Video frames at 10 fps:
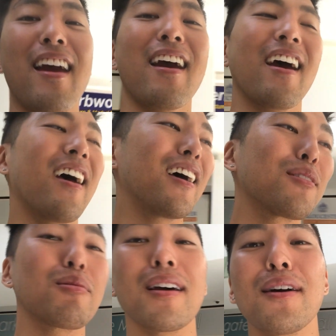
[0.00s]

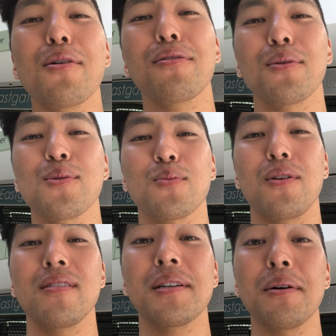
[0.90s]
And when I heard those
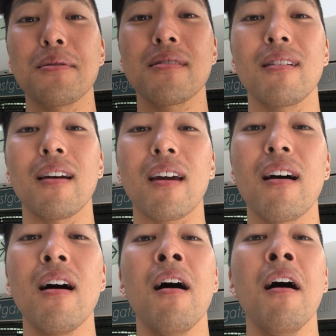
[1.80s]
words, I was like,
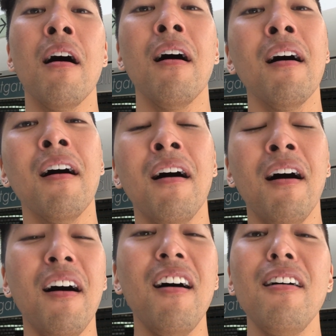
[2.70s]

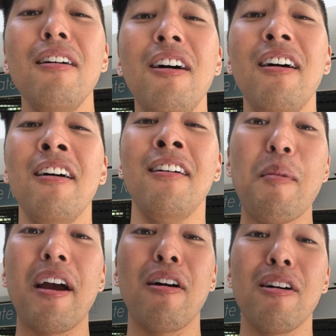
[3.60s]
oh,
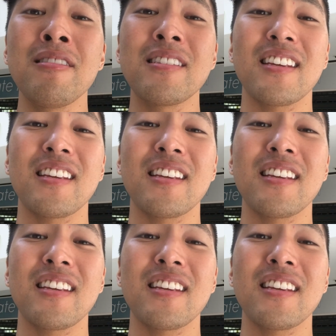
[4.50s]
my heart